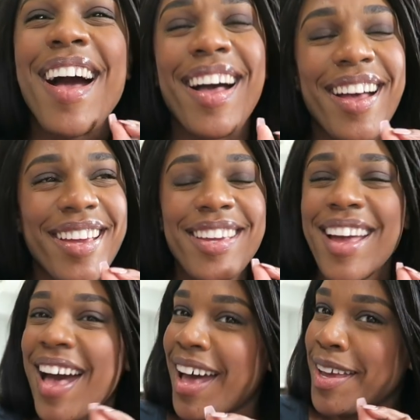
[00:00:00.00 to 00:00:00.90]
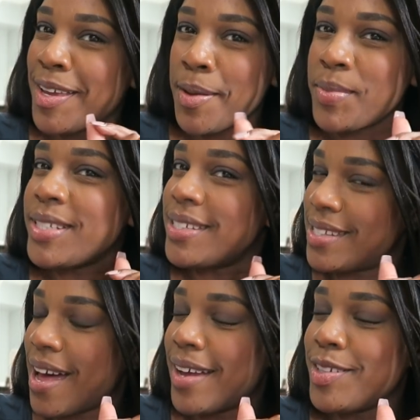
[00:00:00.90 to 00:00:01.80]
I, I am a
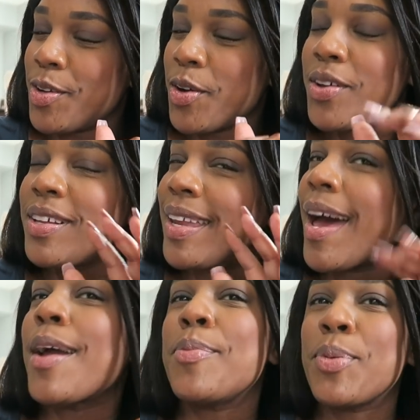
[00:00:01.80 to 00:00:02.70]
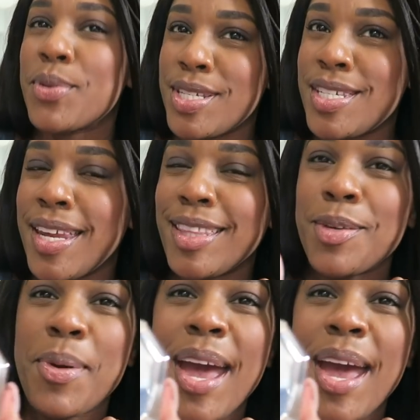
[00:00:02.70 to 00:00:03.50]
design girl and I appreciate the